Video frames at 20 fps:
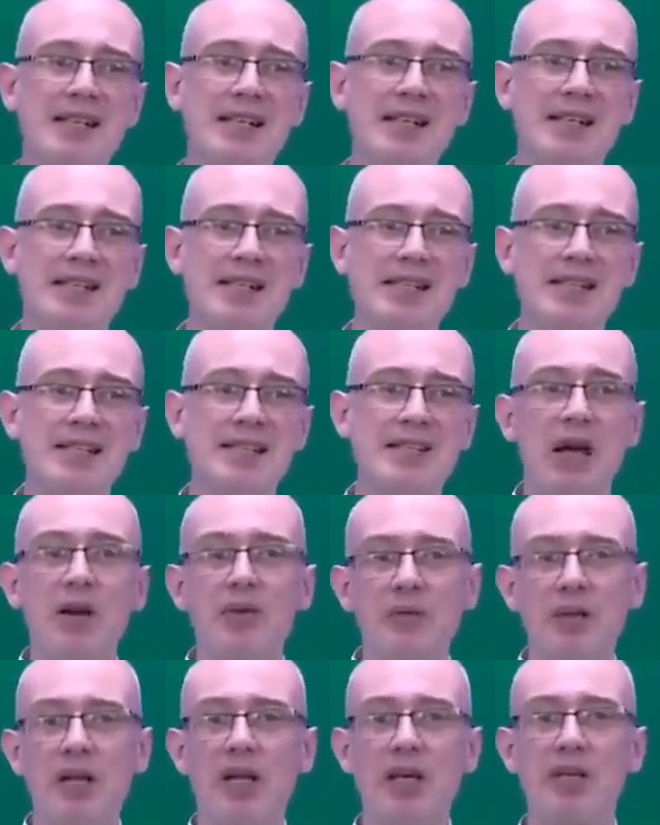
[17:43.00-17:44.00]
I
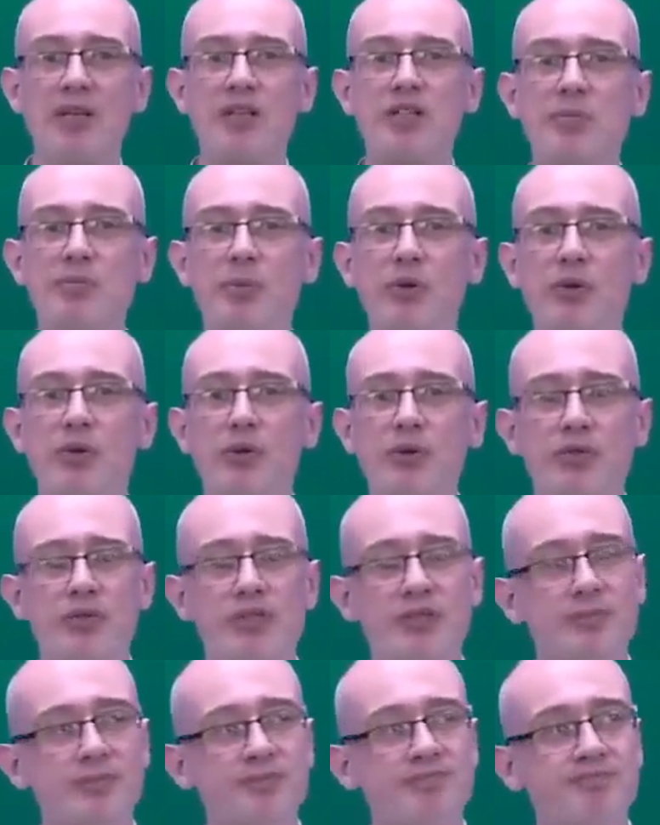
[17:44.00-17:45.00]
don't like
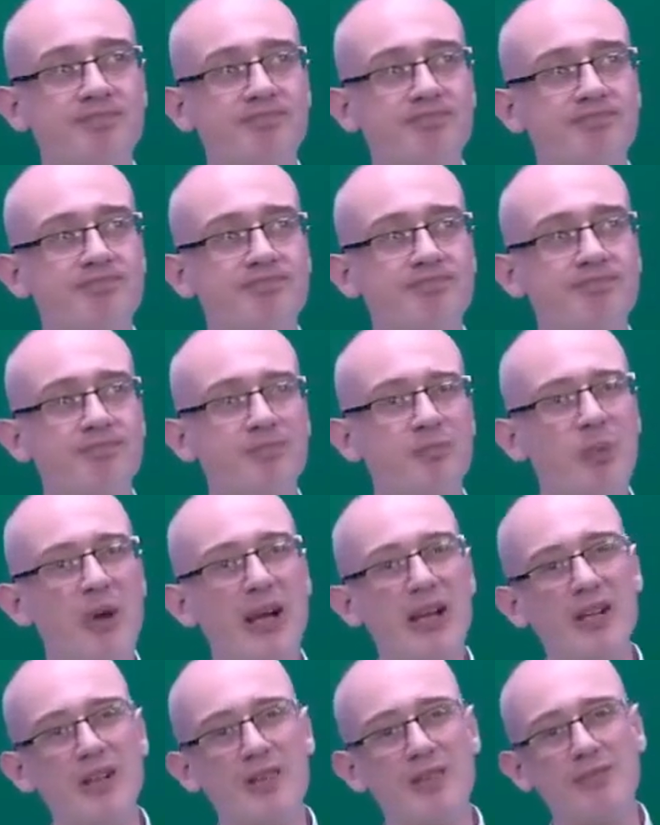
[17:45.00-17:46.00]
sports.
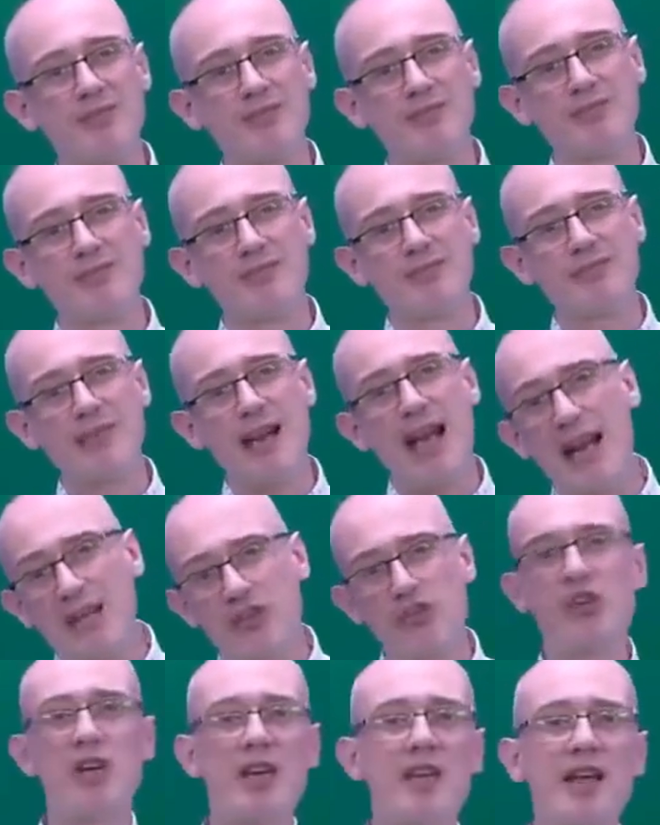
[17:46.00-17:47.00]
Well,
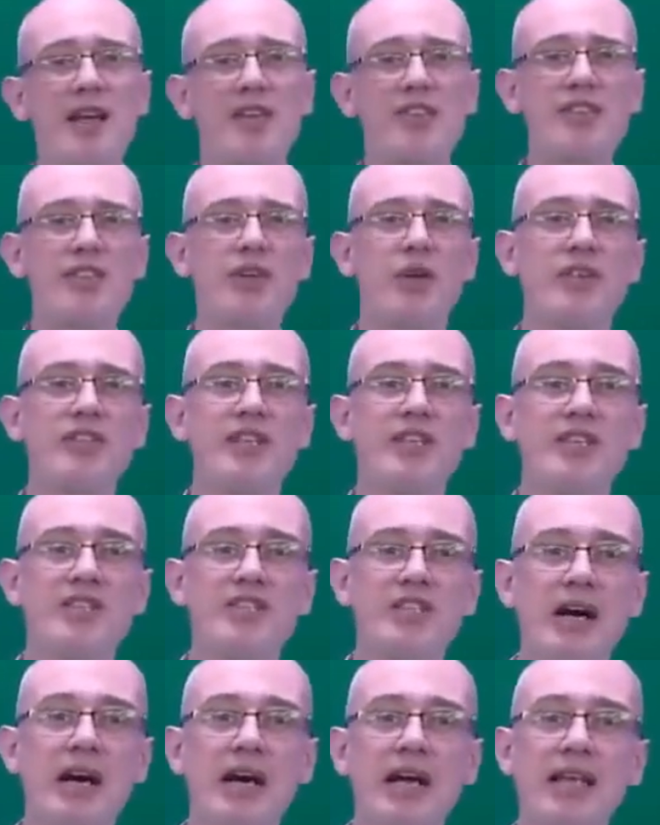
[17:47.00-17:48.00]
actually, that's not
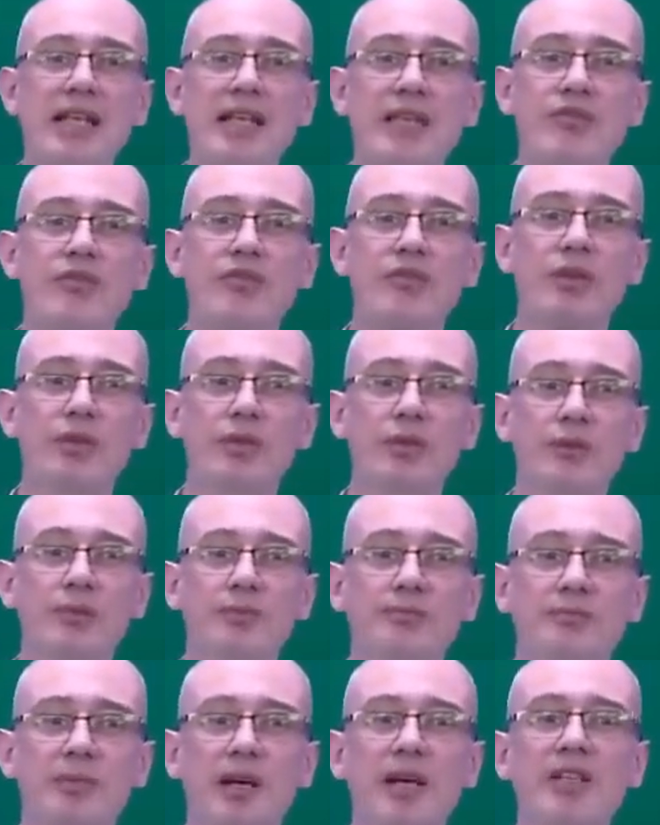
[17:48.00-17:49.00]
entirely true.
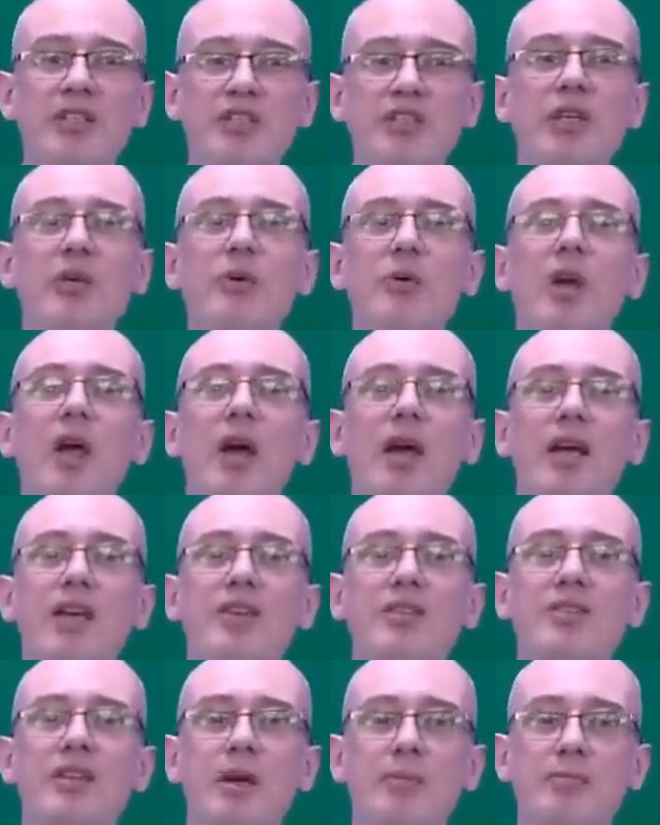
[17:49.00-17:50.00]
I do like
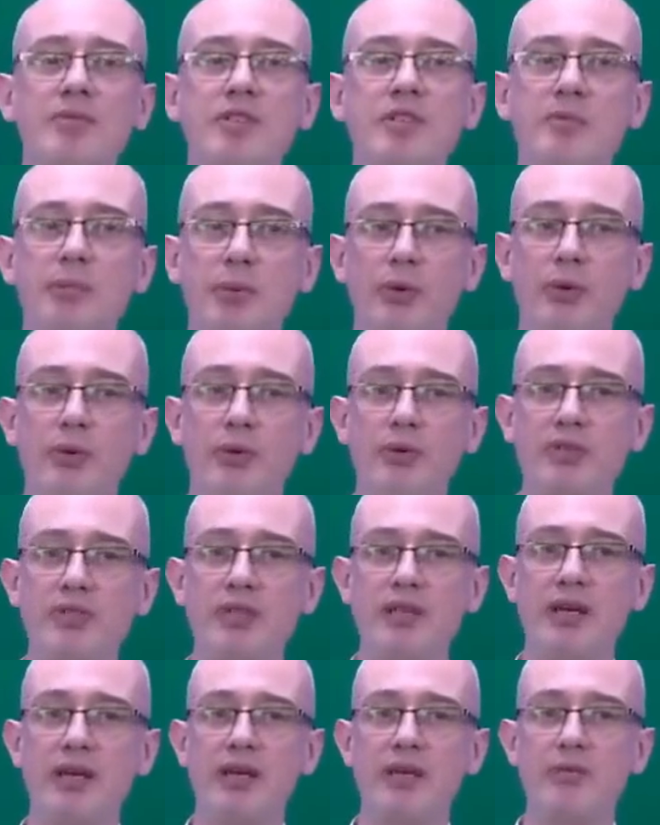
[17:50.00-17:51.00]
some sports,
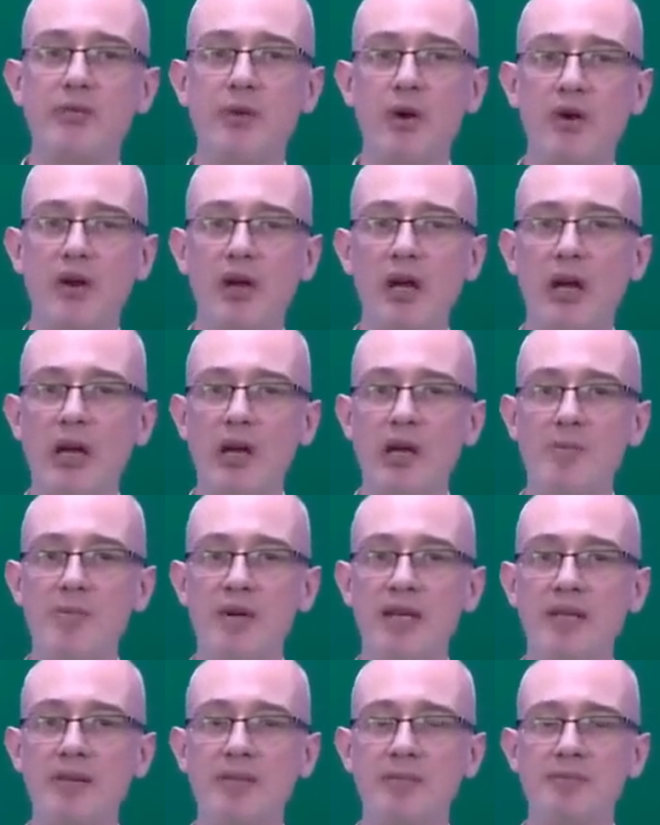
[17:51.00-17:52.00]
like rock
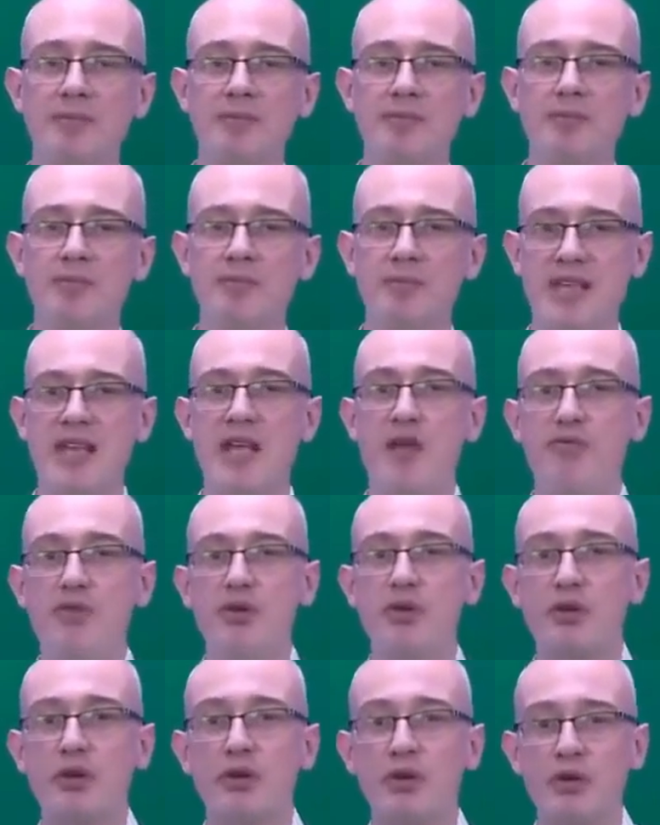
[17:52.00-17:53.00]
climbing, if
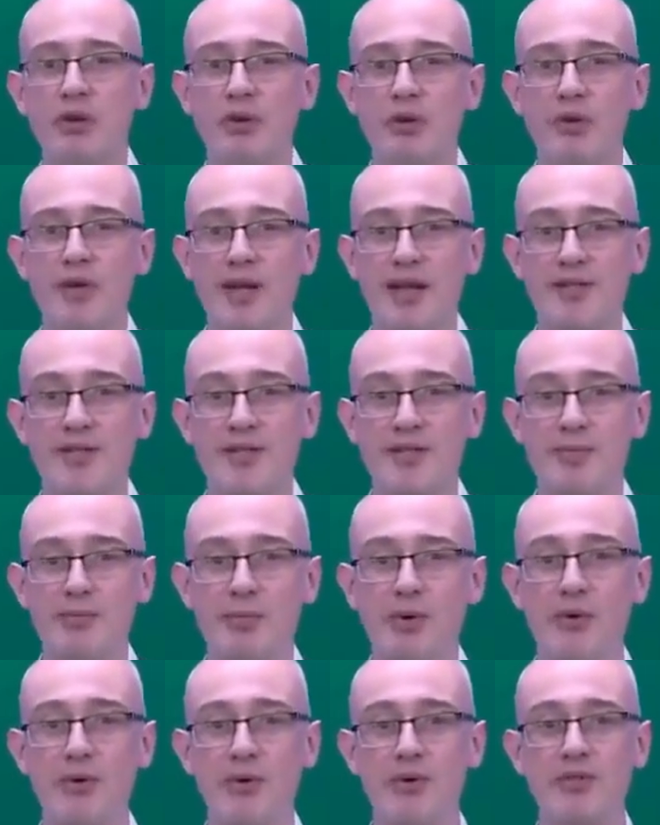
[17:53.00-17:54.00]
you can call that a
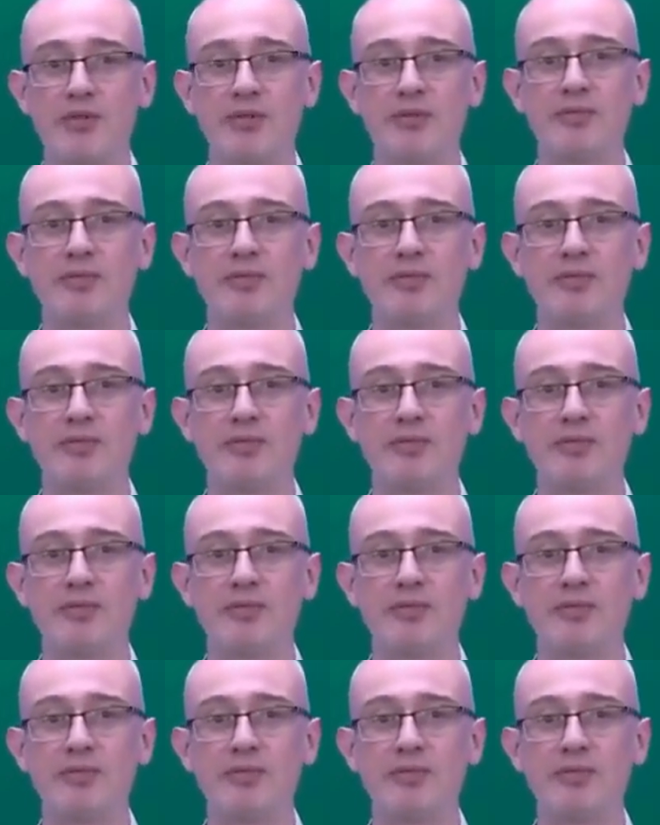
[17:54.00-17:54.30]
sport.